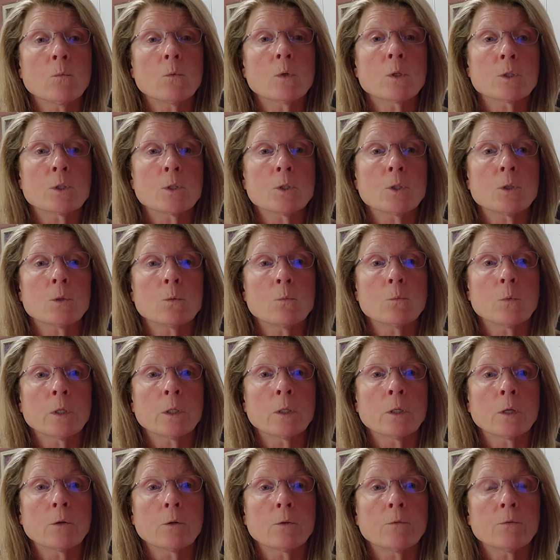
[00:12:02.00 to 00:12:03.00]
want to do
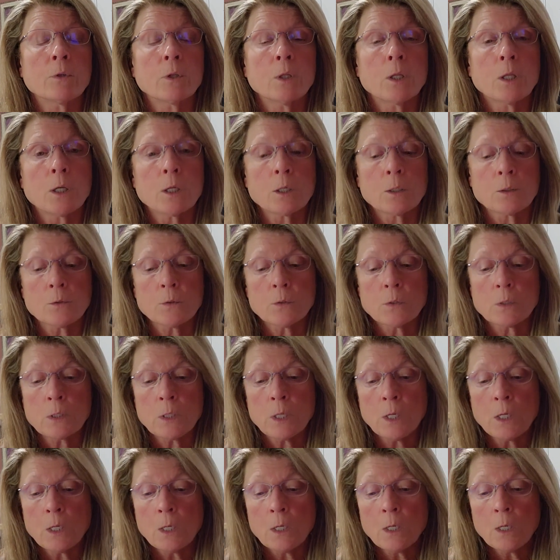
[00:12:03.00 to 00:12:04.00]
one load of clothes.
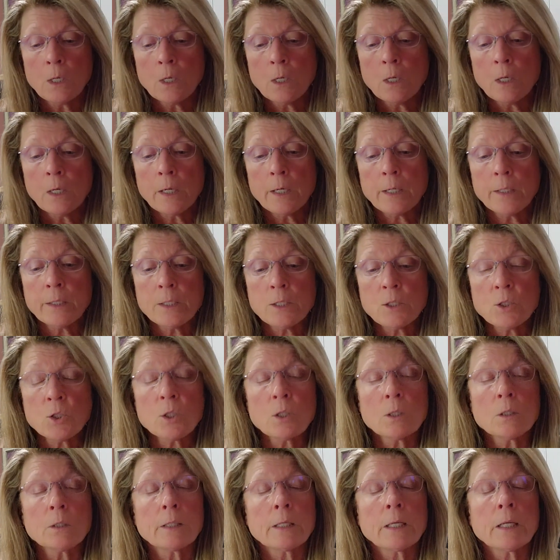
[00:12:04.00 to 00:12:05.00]

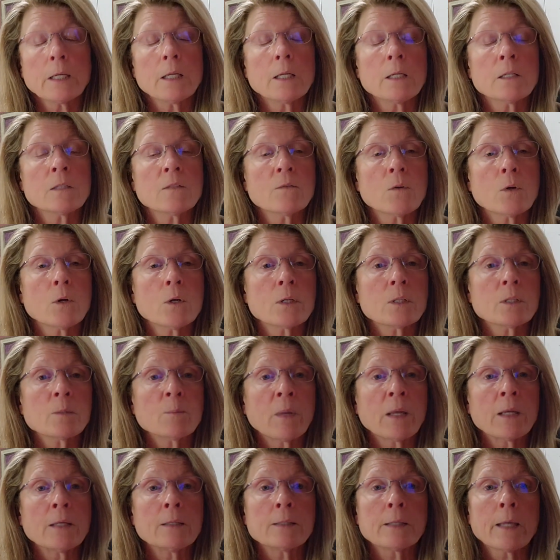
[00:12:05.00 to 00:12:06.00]
Additionally, as far as
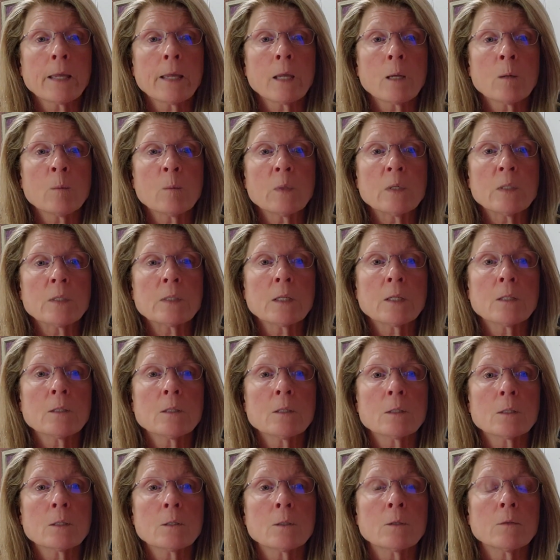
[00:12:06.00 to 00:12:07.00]
base camp is
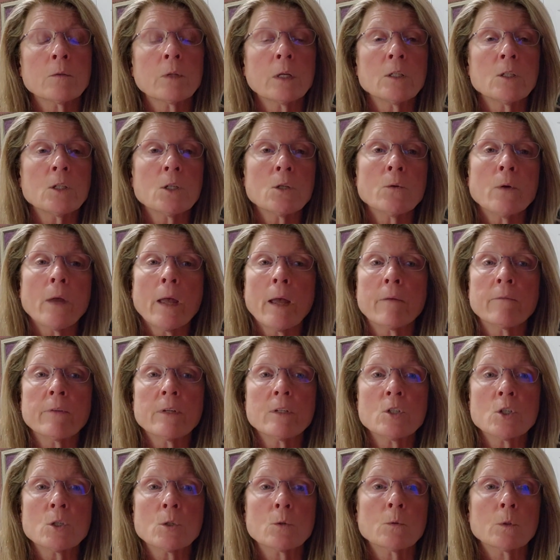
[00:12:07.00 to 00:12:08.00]
concerned, they do have a
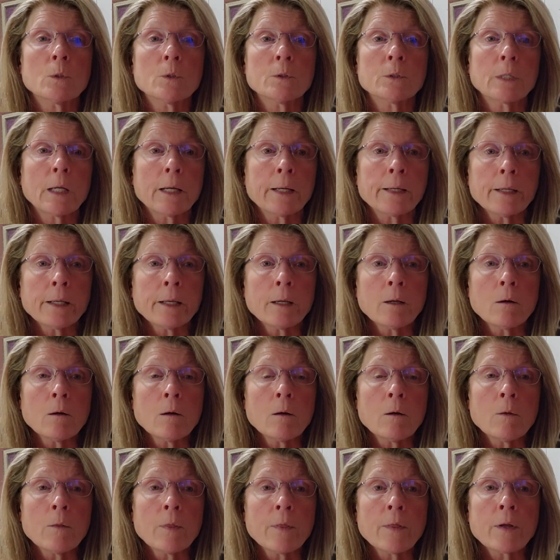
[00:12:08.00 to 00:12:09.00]
general dining
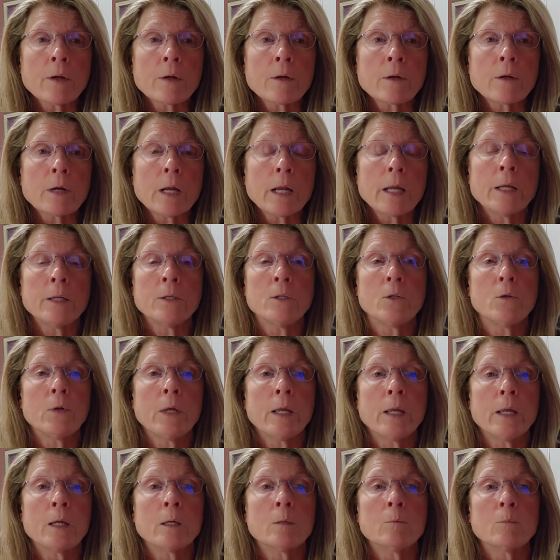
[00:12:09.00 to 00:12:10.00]
hall there and you
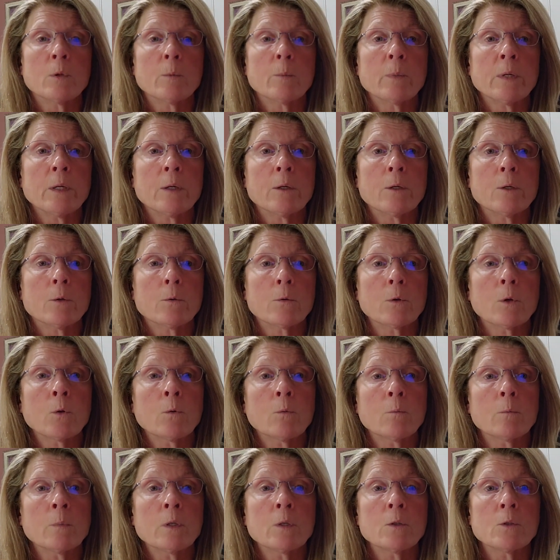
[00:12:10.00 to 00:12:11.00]
can prepare your
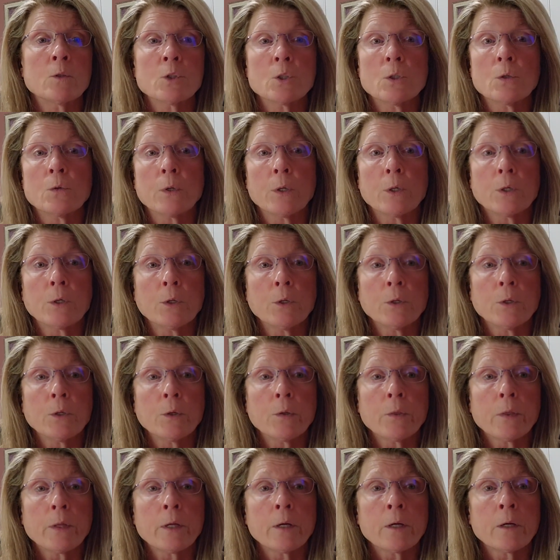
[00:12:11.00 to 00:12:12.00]
own meals. You can
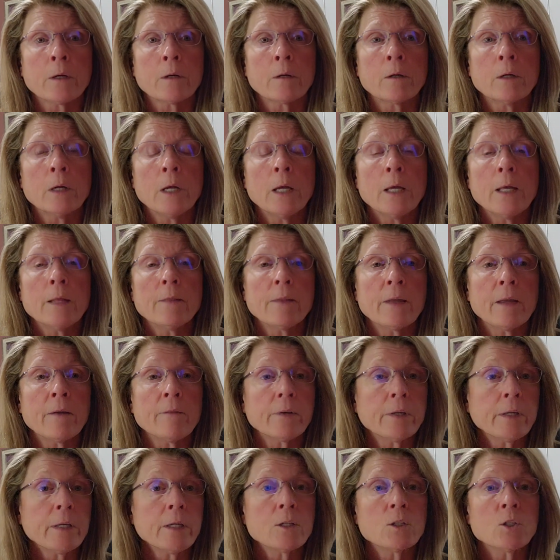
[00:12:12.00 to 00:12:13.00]
cook there. They have
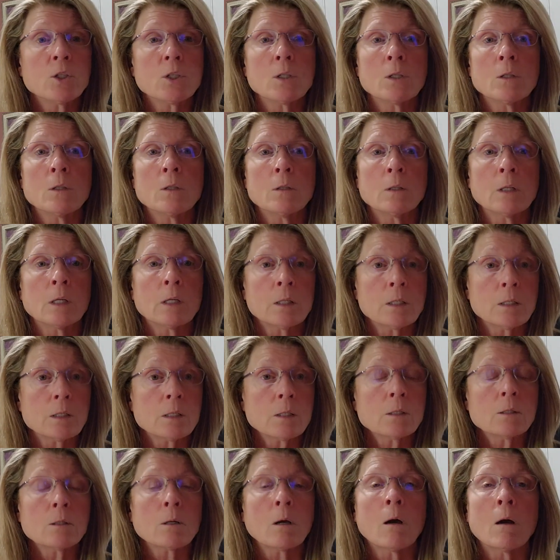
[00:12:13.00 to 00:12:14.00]
a kitchen that is
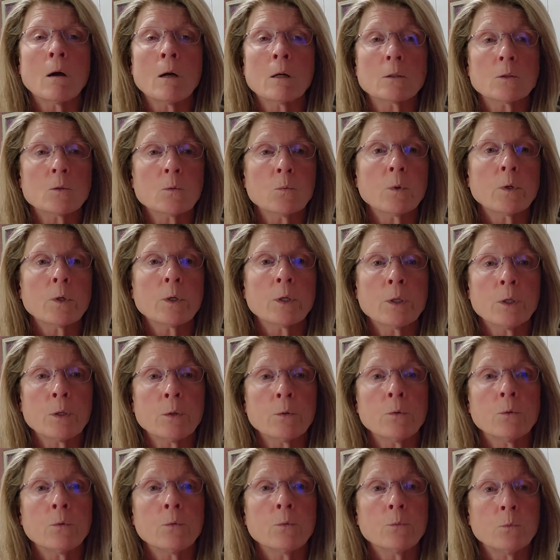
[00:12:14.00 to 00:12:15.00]
stocked where
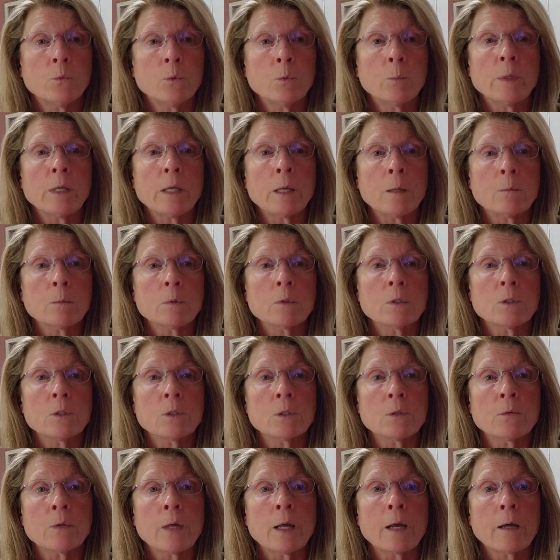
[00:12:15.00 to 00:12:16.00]
you will be able to
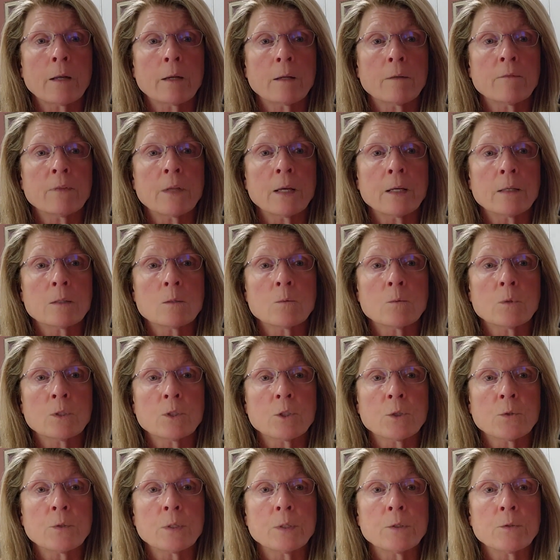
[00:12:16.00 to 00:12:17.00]
do that if that's
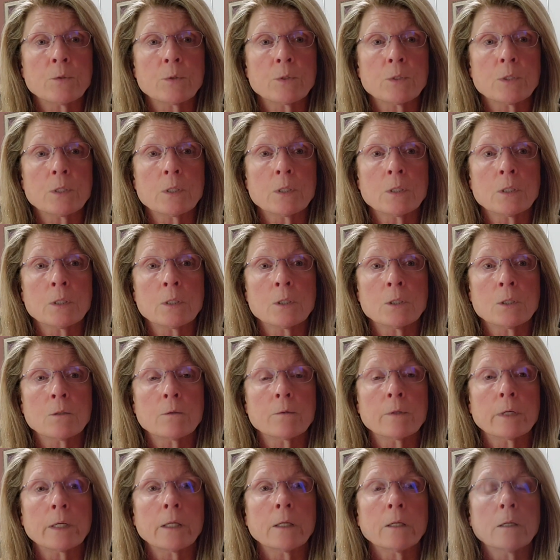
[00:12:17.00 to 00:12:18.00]
what you're interested in
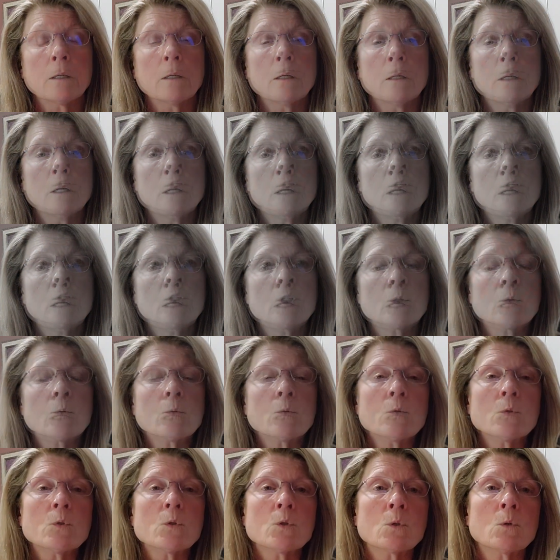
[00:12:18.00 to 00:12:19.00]
doing. The
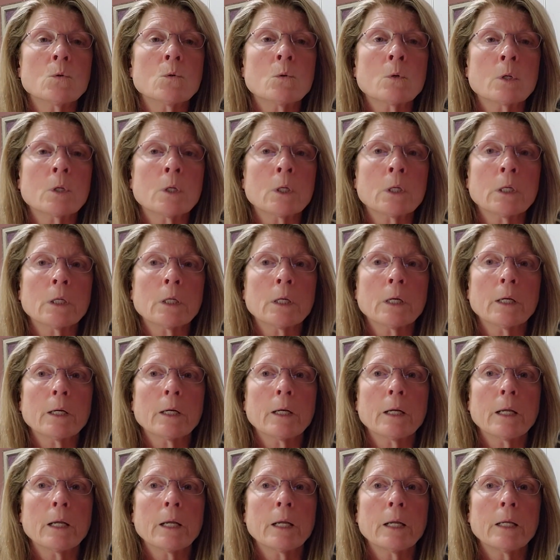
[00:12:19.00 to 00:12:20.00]
general store
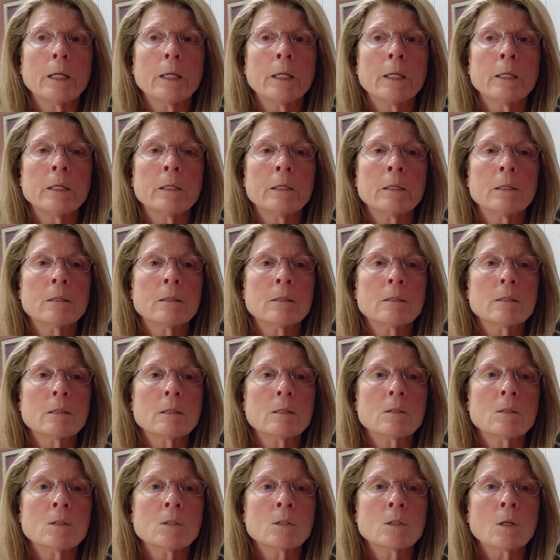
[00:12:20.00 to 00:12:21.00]
is
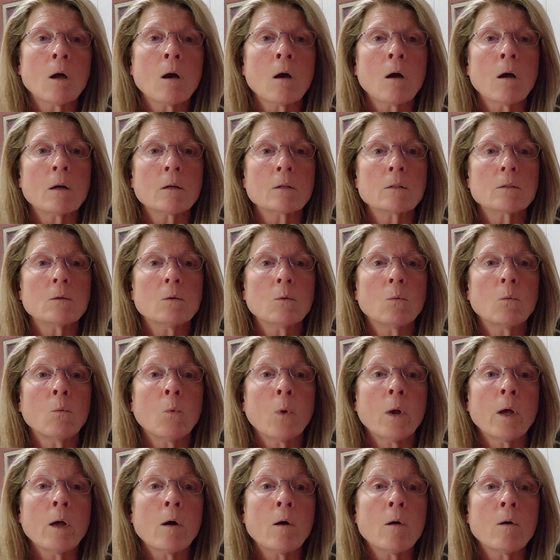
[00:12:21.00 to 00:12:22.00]
stocked
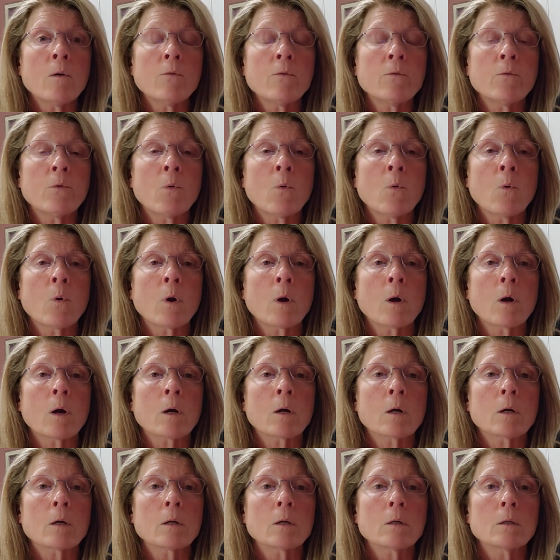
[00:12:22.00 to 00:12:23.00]
well
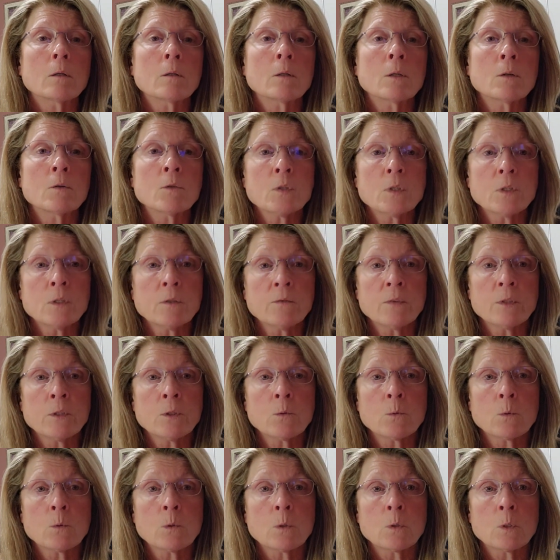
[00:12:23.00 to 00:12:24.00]
for those
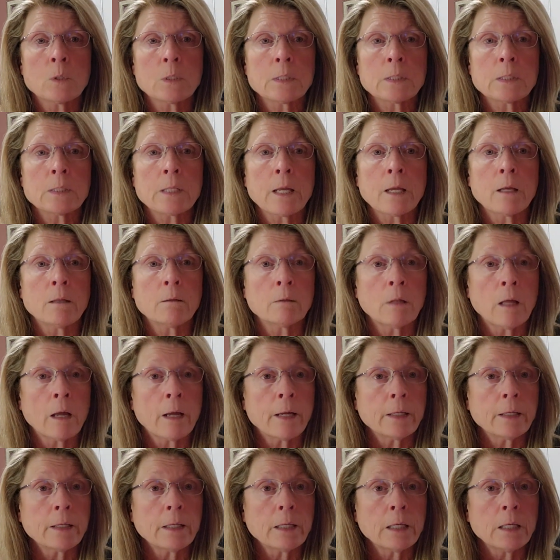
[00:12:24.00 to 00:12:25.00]
individuals that
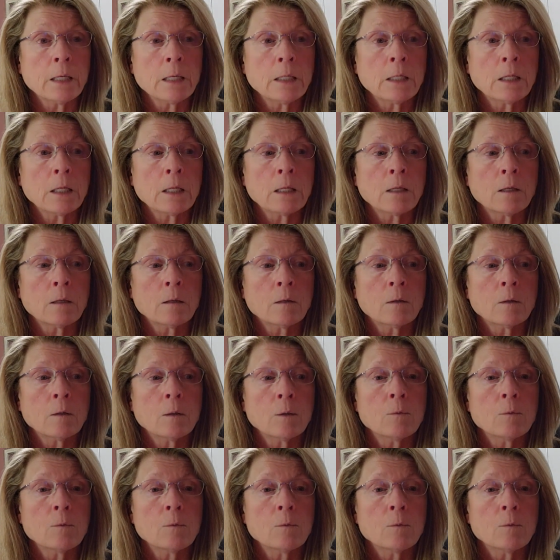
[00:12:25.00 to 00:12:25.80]
like eating